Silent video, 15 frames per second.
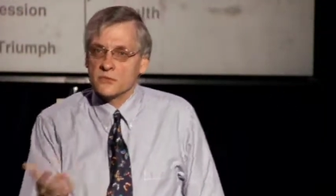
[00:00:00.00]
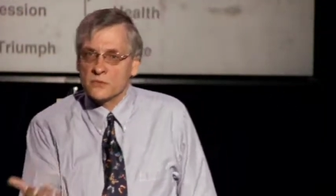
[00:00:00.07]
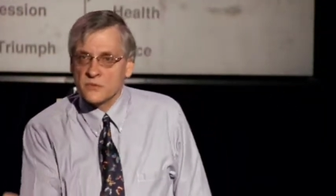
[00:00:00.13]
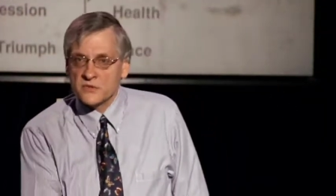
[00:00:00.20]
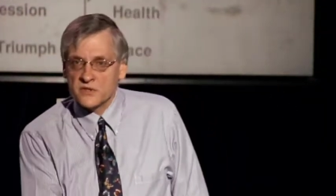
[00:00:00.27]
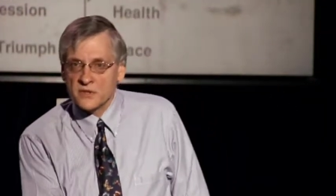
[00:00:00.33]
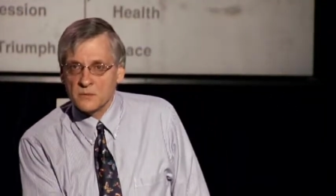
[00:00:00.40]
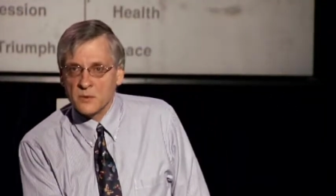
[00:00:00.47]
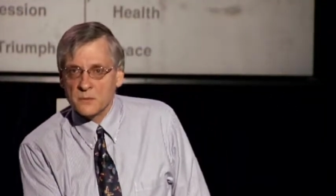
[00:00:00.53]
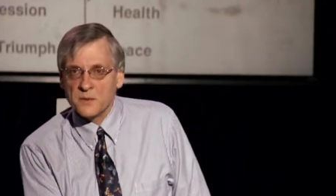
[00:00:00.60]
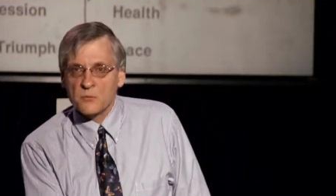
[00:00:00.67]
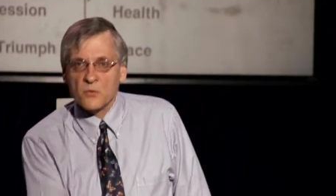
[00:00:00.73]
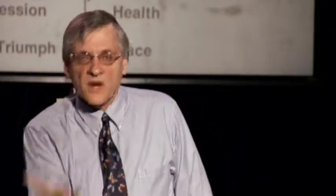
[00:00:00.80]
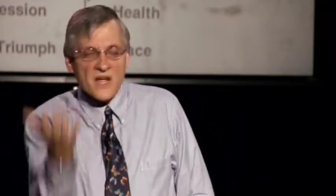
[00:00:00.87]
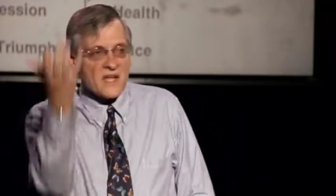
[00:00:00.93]
Jerusalem will
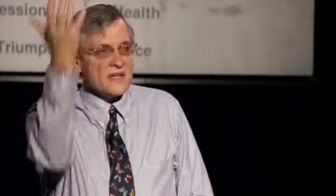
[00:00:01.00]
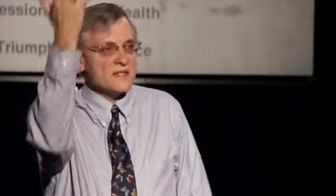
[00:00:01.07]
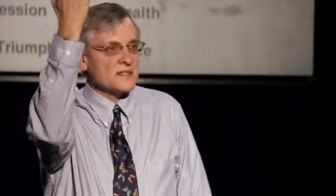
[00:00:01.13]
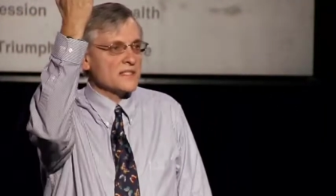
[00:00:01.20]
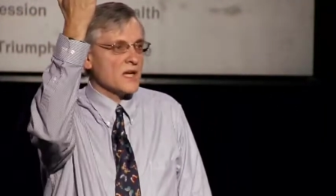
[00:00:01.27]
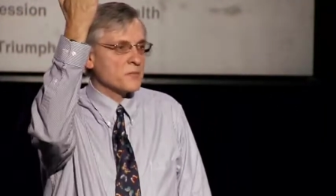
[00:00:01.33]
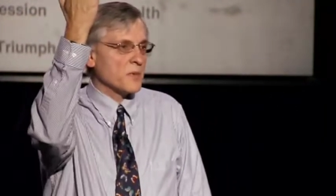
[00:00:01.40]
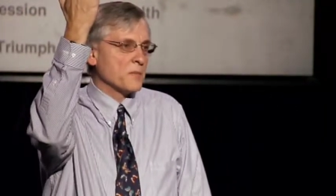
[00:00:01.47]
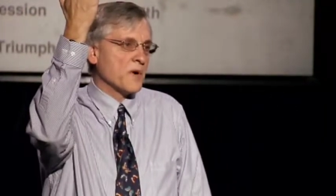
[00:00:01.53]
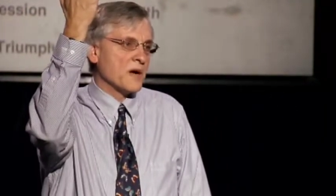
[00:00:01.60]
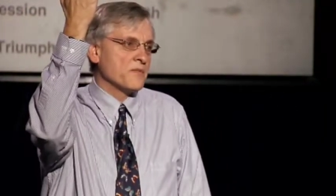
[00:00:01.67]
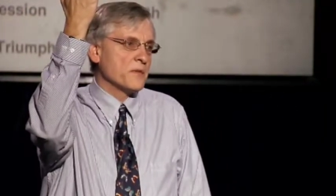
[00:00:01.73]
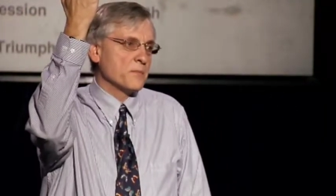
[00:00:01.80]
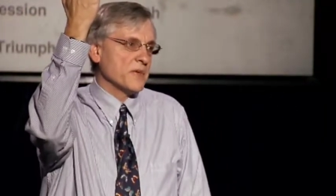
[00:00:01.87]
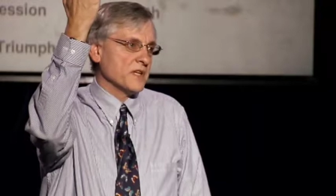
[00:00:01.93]
be raised up
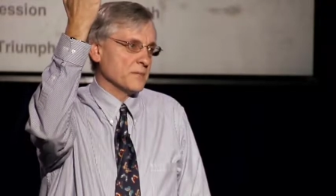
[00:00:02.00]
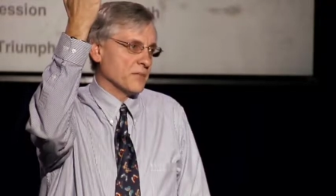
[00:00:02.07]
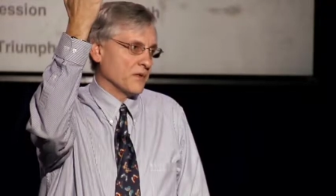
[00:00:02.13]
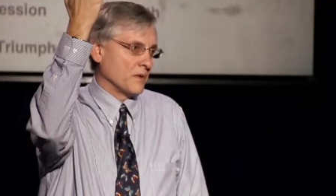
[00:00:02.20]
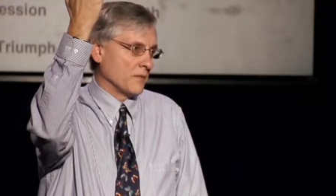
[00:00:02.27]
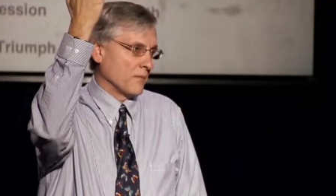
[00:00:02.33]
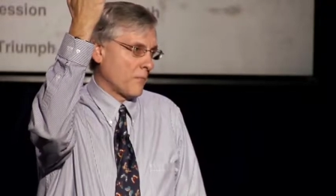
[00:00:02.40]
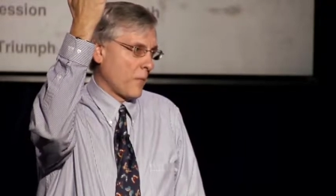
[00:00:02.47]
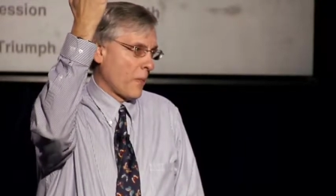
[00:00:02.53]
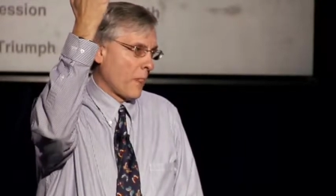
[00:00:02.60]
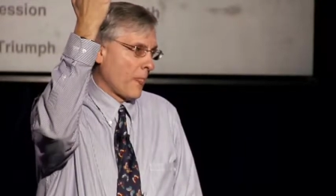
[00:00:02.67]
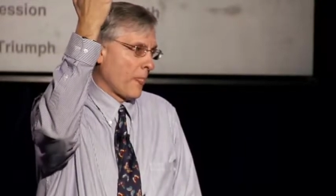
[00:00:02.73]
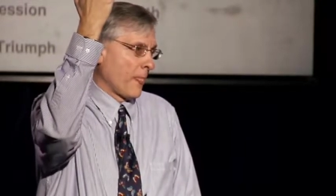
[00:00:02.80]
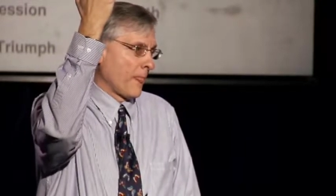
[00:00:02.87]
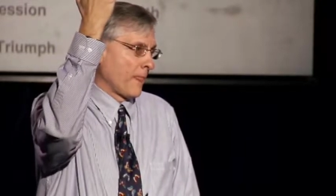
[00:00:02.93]
above the people,
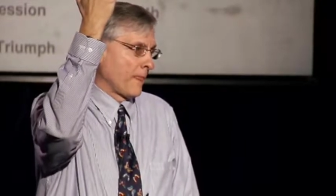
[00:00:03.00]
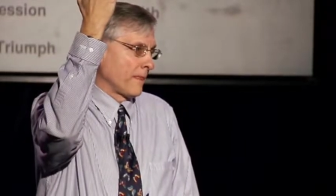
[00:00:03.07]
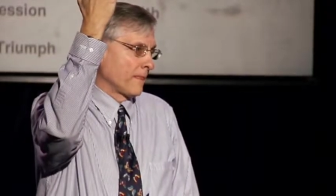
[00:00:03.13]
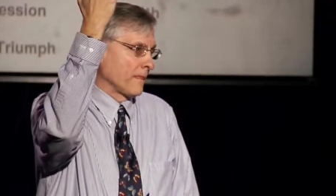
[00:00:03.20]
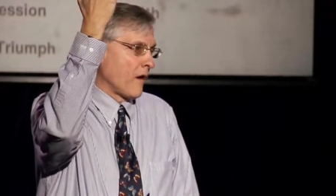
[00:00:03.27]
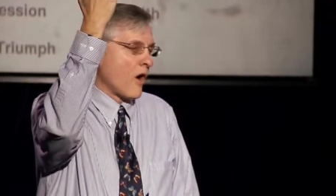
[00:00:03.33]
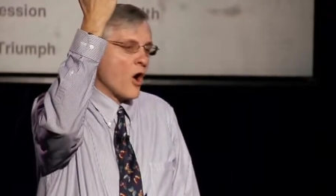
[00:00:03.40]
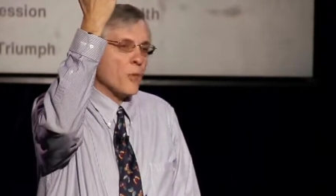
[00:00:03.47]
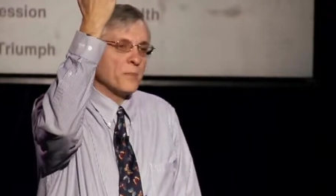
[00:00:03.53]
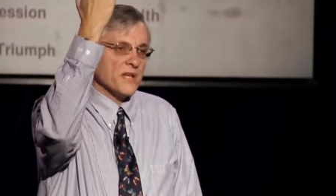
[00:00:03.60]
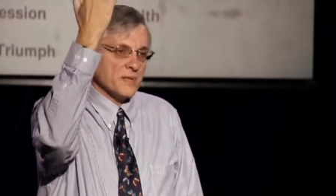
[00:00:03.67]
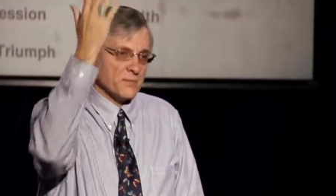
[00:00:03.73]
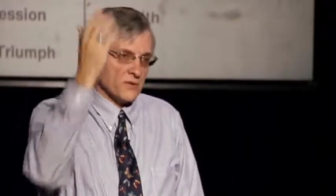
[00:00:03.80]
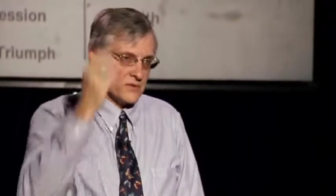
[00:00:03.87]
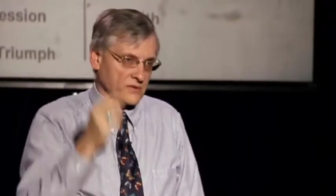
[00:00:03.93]
all
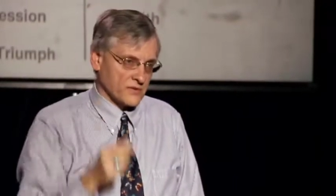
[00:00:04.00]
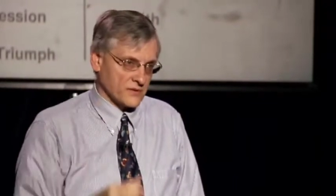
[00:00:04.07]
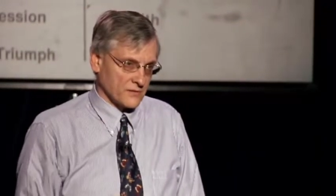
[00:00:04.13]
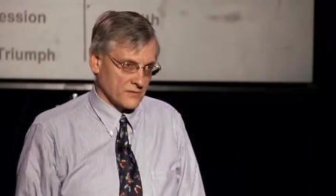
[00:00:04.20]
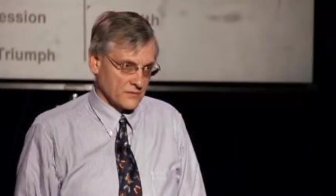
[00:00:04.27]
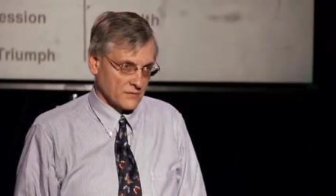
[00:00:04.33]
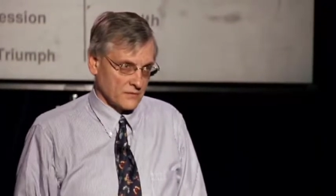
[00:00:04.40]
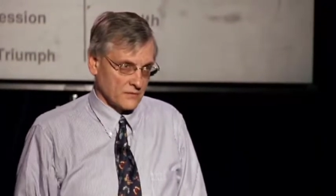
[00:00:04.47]
peoples.